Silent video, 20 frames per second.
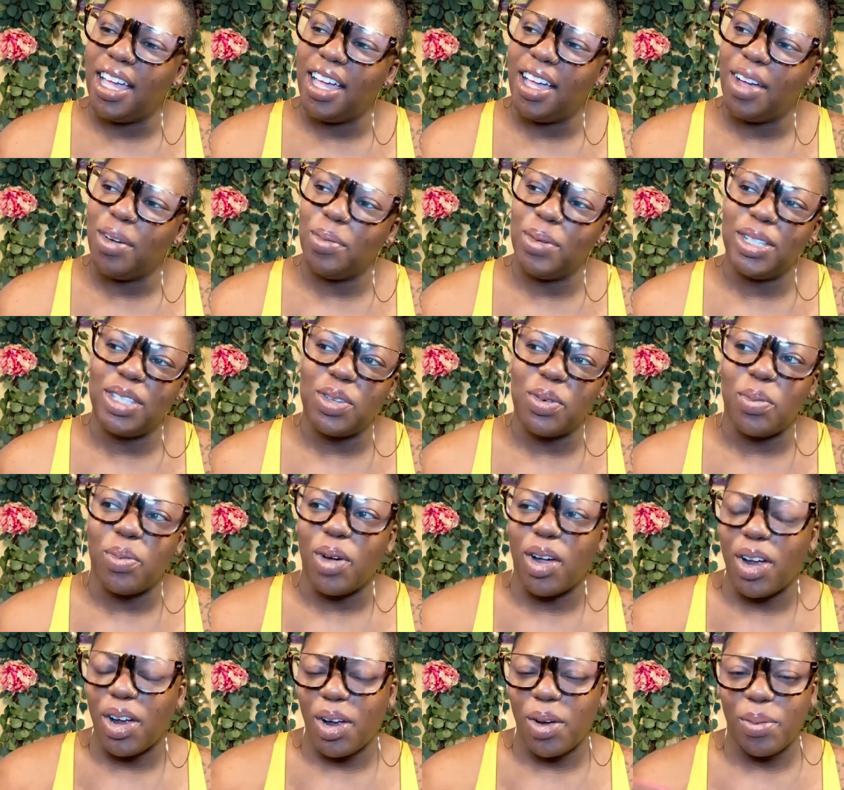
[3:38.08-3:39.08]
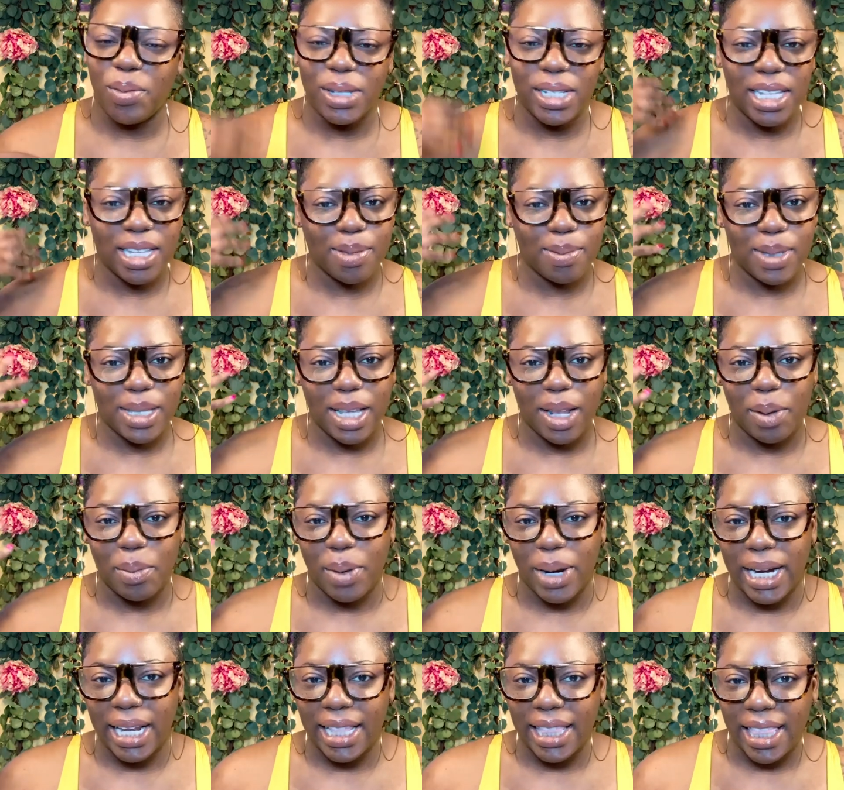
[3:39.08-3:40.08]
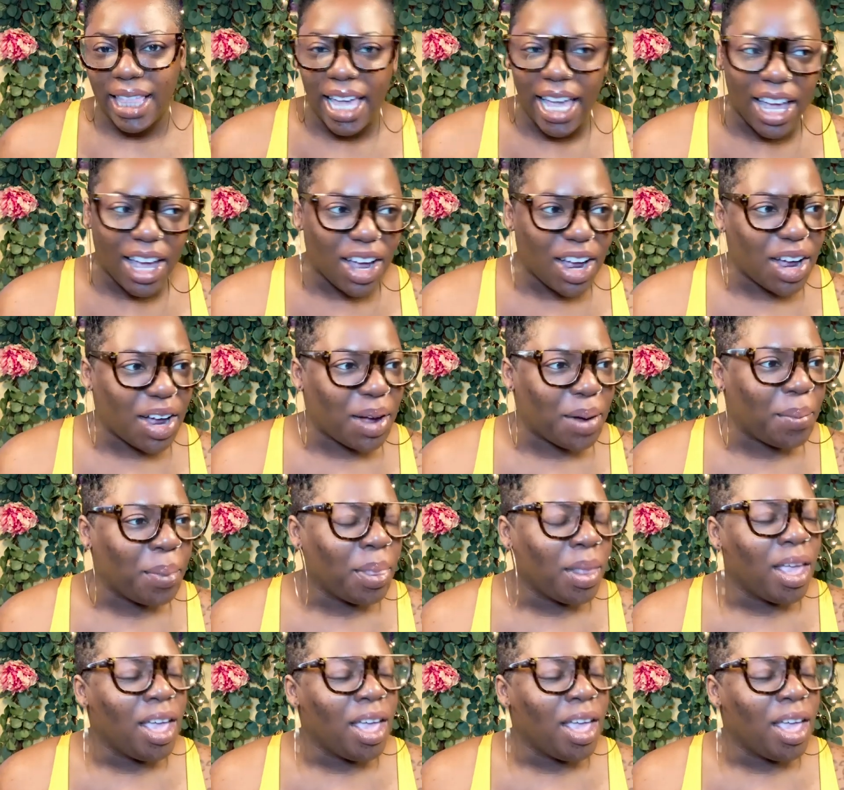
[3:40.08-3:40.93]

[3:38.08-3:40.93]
Went to work. We did some celebrating there.